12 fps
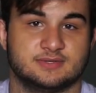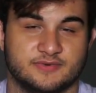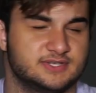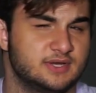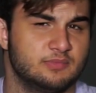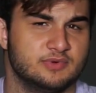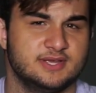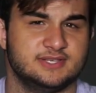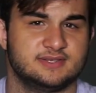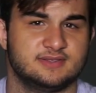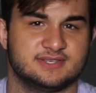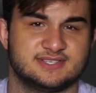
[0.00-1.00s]
for some
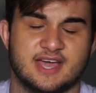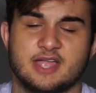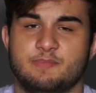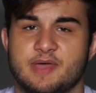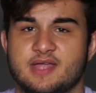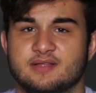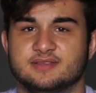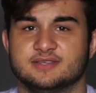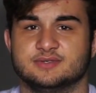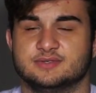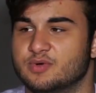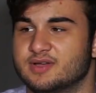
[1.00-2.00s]
reason the side panel
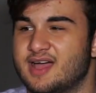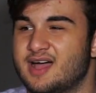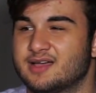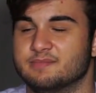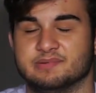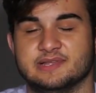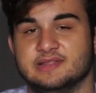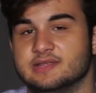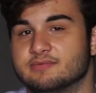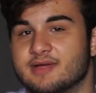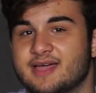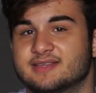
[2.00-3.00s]
is what got completely
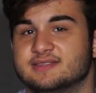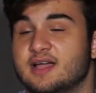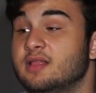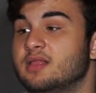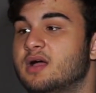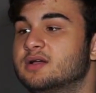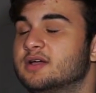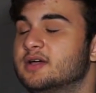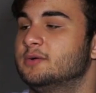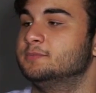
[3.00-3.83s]
wrecked not long ago,